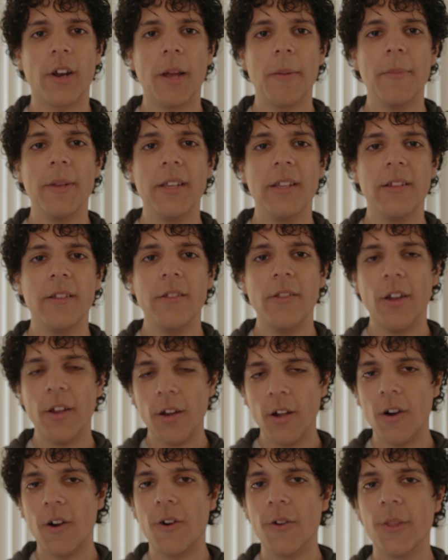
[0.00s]
I mean,
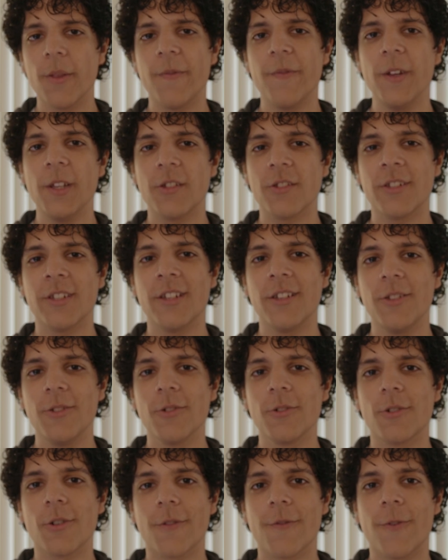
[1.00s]
not all the features in the
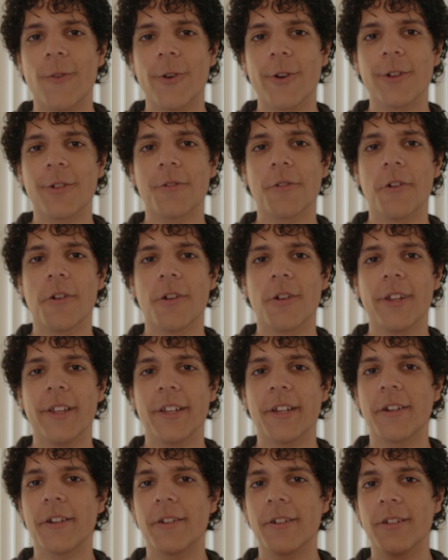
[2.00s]
DualShock 4 controller
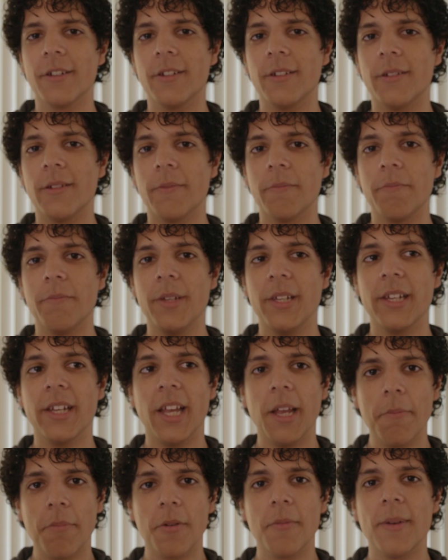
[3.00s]
that are being
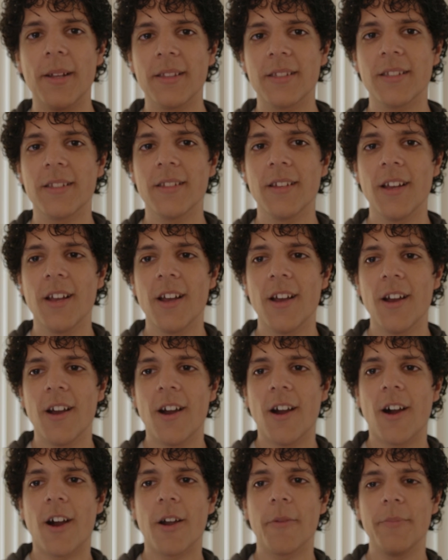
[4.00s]
implemented
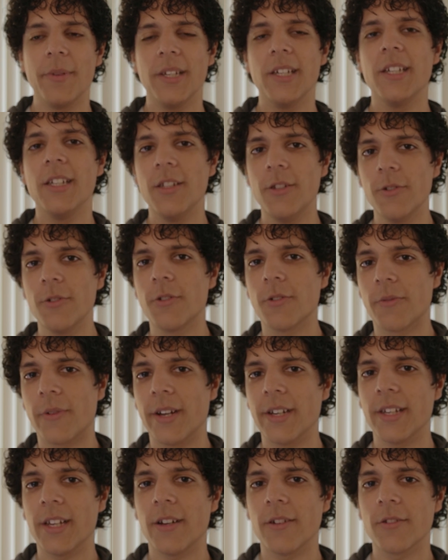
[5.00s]
are being used
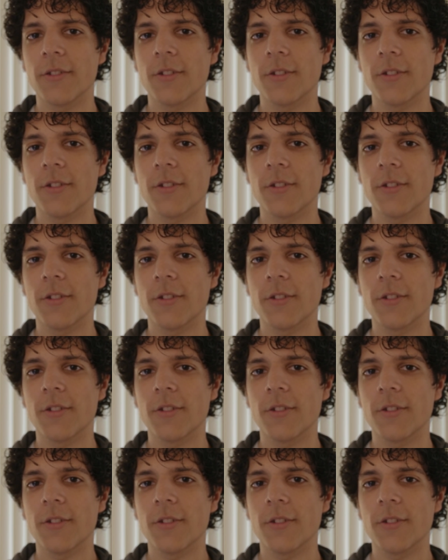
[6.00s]
right now.